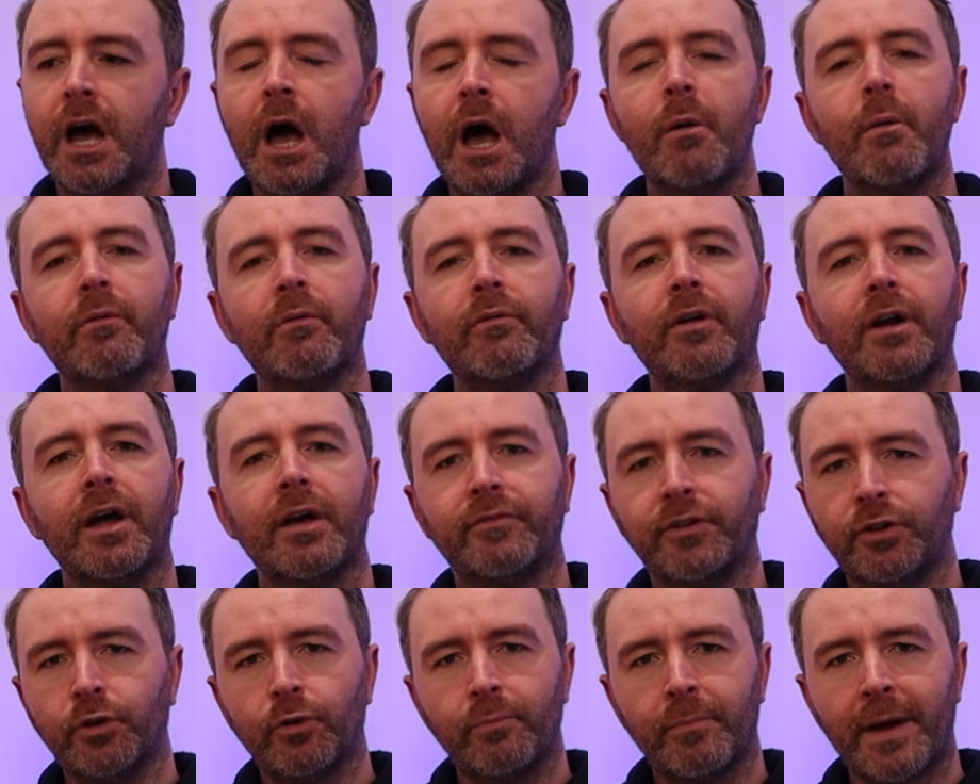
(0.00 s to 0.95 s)
However,
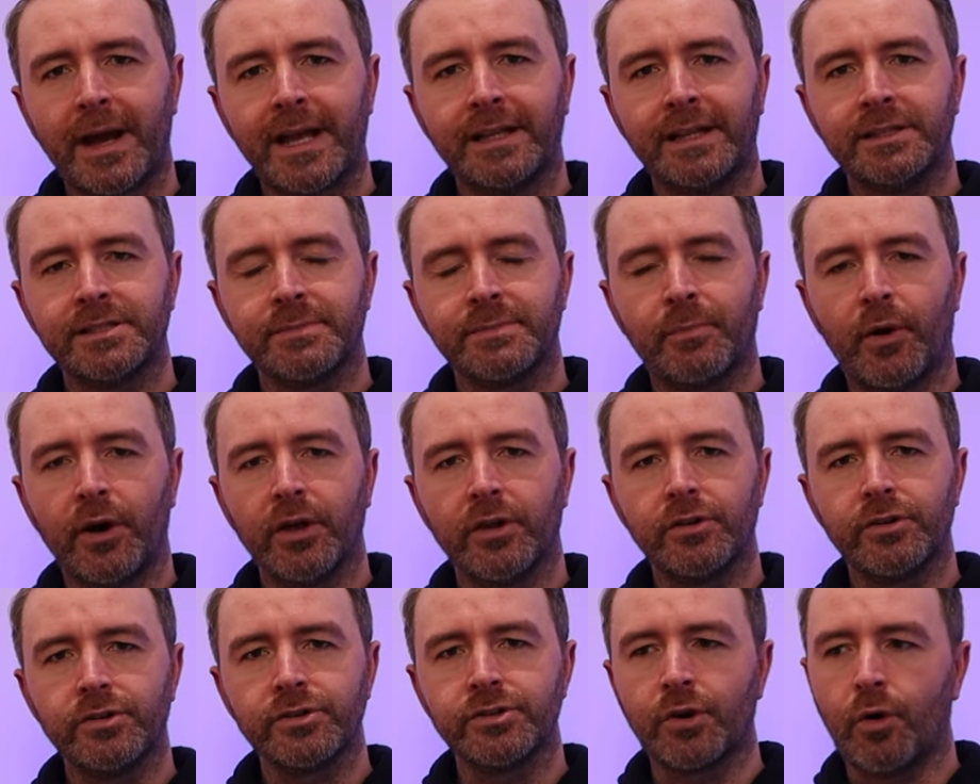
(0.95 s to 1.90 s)
if you don't mind
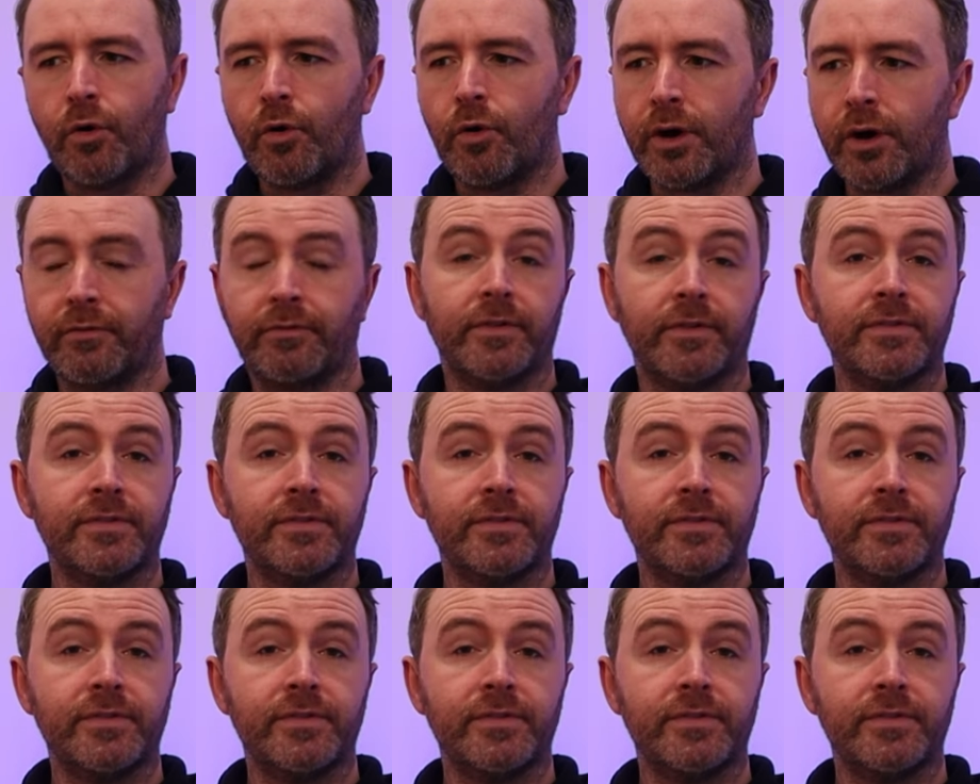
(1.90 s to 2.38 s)
spoilers or if